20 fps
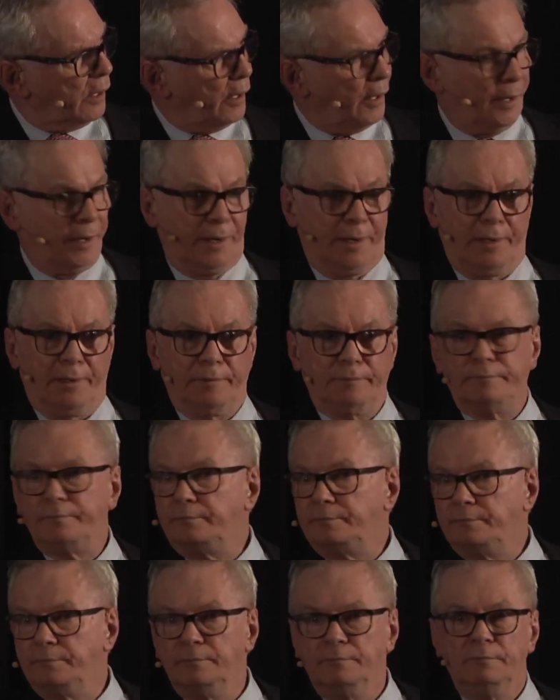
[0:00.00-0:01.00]
um,
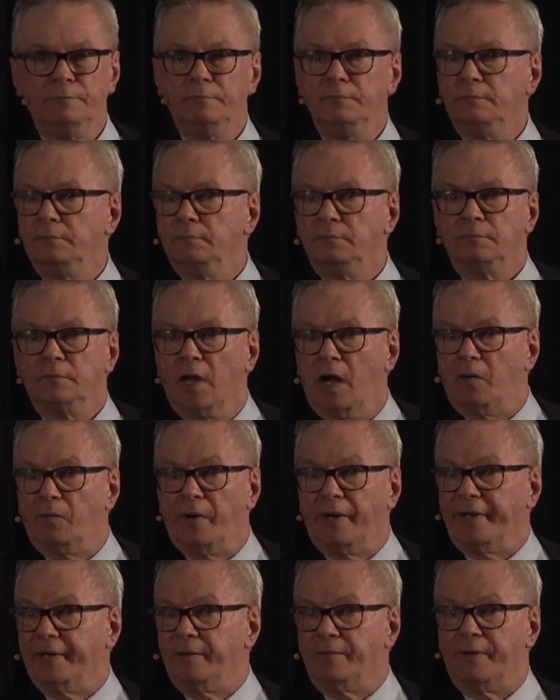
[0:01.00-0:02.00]
are
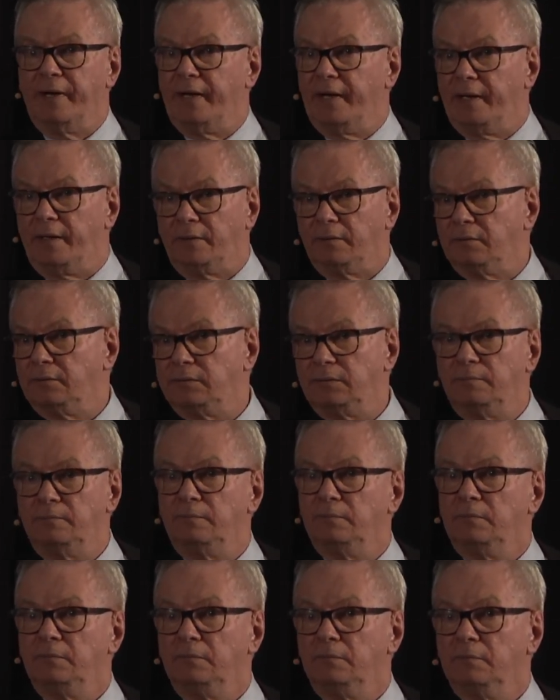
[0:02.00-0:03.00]
running around
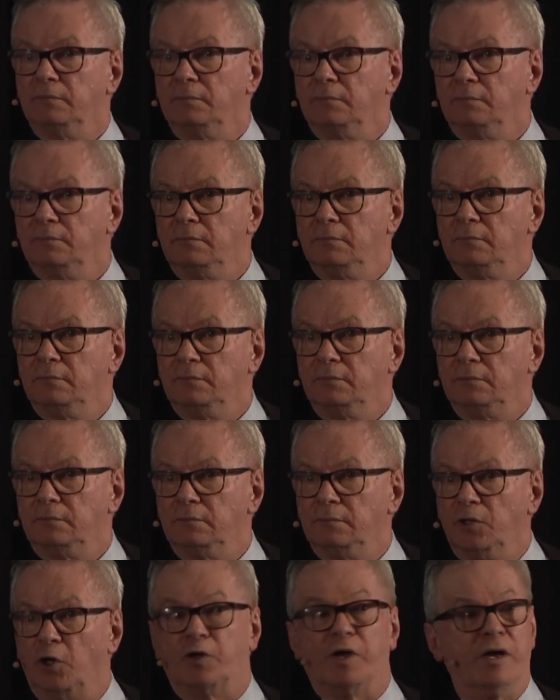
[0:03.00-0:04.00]

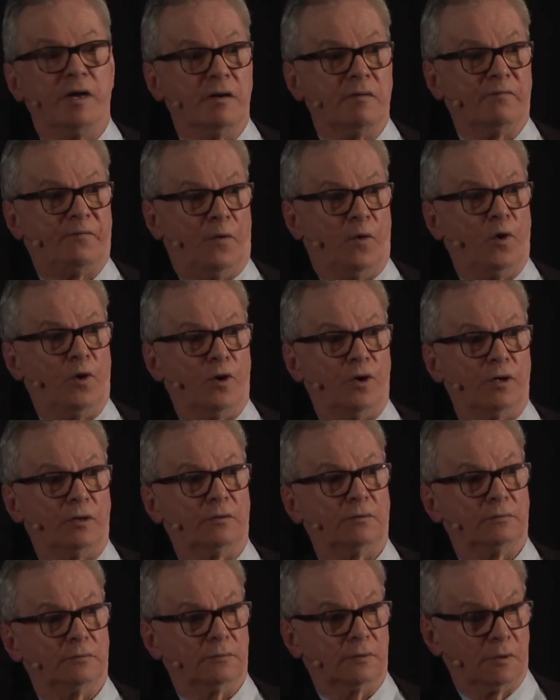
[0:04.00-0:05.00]
looking for
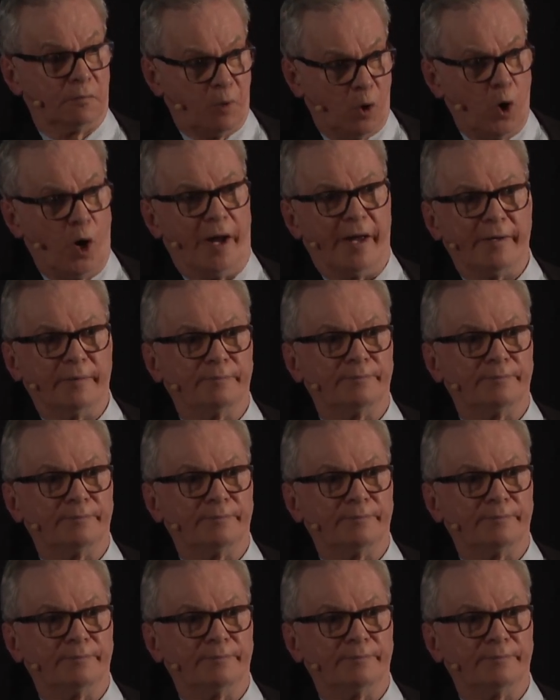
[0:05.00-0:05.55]
her boy.